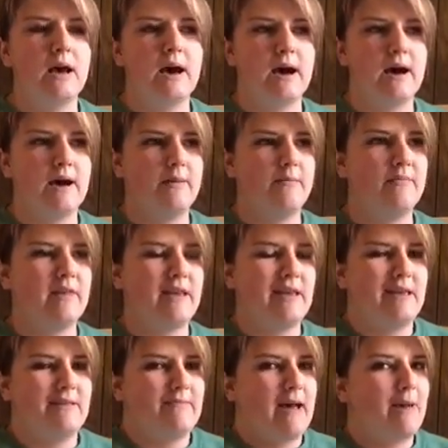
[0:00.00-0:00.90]

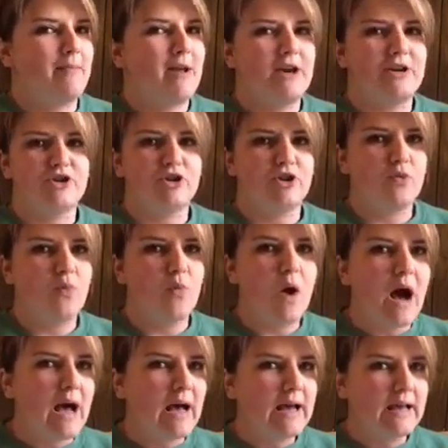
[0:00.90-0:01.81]
I'm not sure
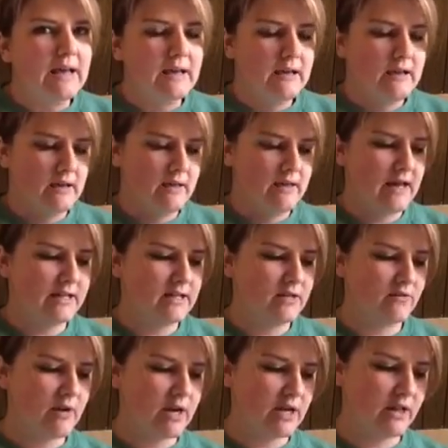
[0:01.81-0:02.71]
why that's
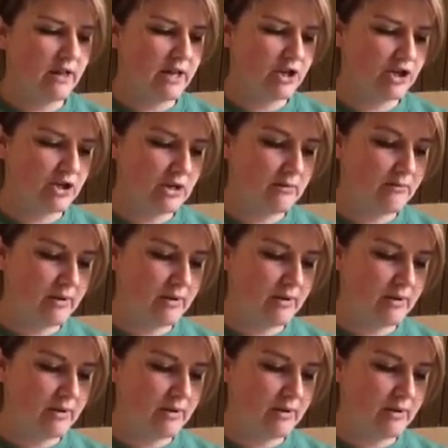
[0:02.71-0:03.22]
the regulation,